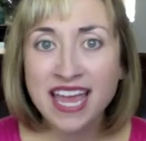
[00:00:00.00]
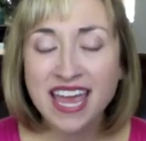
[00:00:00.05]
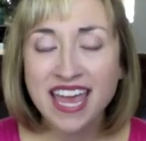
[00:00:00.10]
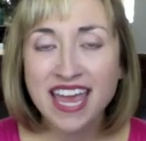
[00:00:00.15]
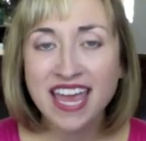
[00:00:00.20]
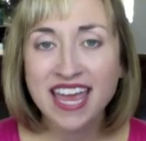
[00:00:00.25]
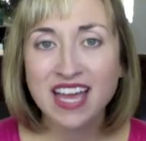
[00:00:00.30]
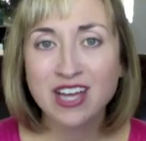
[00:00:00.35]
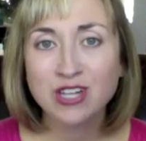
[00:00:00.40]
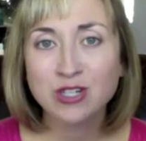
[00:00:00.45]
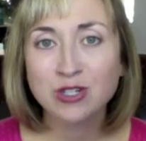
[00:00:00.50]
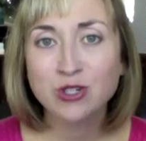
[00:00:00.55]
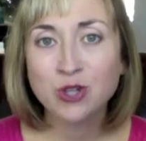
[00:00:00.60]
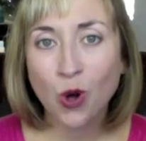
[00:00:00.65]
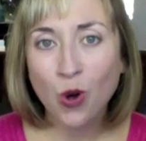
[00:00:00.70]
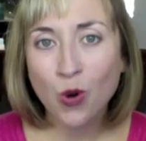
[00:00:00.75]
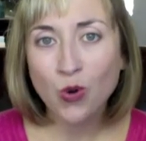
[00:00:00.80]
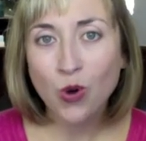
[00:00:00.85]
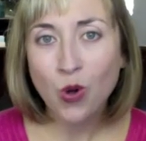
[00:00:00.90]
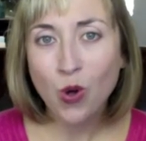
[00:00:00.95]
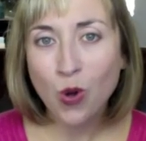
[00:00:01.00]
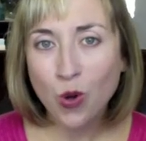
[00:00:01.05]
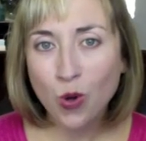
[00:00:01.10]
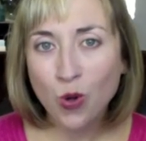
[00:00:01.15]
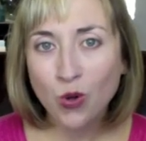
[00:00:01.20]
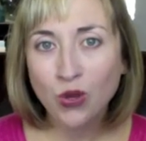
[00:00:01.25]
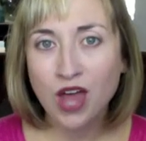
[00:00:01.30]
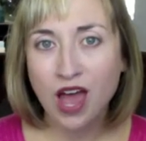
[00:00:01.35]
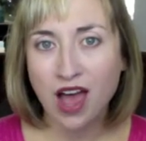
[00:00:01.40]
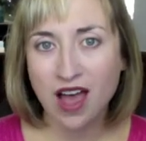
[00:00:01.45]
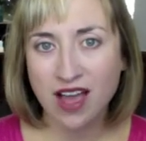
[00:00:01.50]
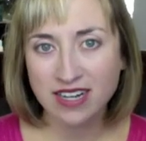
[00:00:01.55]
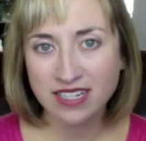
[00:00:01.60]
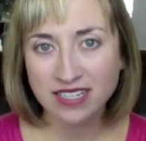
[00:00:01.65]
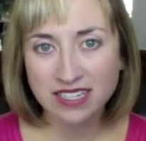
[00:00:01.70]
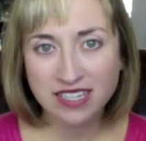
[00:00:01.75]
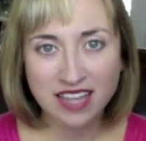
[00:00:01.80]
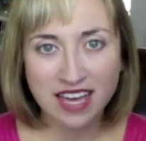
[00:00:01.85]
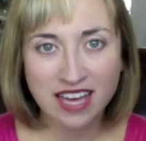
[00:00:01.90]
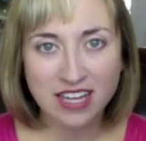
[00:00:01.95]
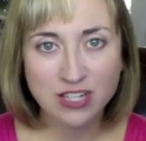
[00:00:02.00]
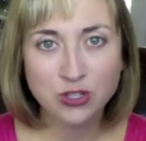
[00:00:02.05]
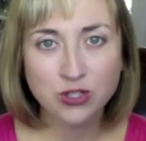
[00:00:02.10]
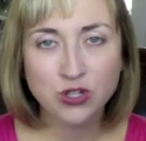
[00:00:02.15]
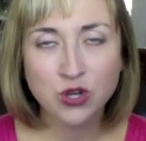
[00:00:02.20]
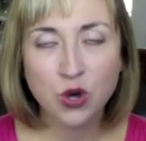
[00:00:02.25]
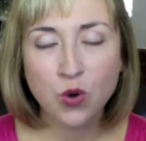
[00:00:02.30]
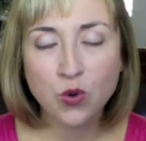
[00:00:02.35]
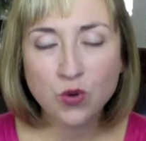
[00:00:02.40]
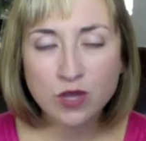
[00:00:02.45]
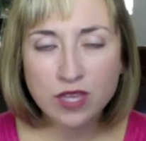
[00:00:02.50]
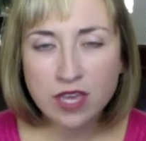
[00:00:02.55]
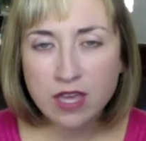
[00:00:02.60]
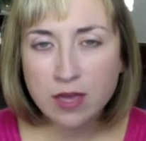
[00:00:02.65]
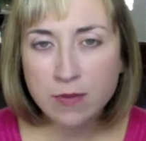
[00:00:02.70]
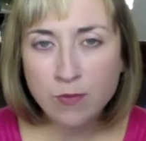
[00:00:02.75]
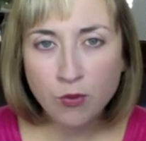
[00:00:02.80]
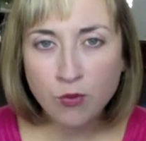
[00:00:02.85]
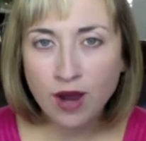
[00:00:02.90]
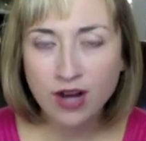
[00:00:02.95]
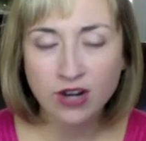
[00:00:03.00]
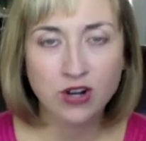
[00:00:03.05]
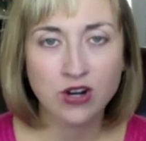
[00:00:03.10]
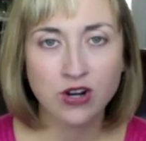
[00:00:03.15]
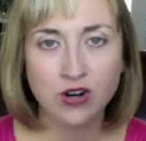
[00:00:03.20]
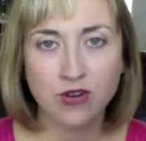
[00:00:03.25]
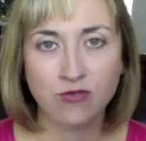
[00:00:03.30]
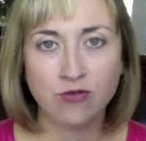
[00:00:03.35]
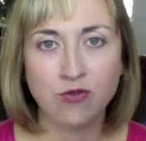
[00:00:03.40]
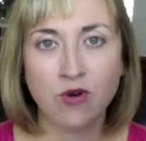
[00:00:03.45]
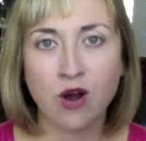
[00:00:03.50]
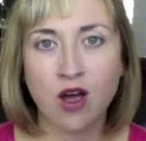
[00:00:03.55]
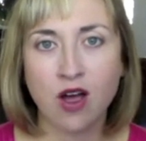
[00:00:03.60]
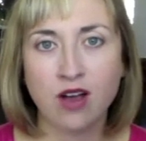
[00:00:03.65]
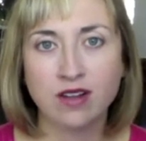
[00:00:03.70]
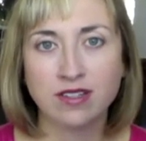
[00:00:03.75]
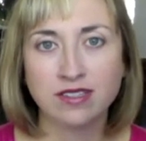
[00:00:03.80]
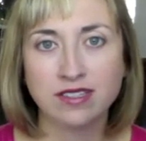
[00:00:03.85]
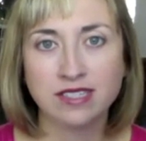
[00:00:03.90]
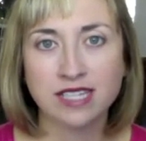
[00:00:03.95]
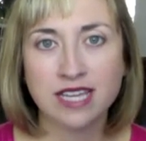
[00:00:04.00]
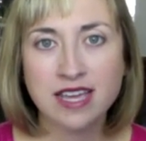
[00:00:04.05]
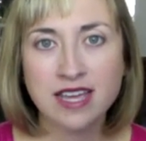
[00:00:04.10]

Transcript: And don't hold on to that. Don't keep a record of wrongs.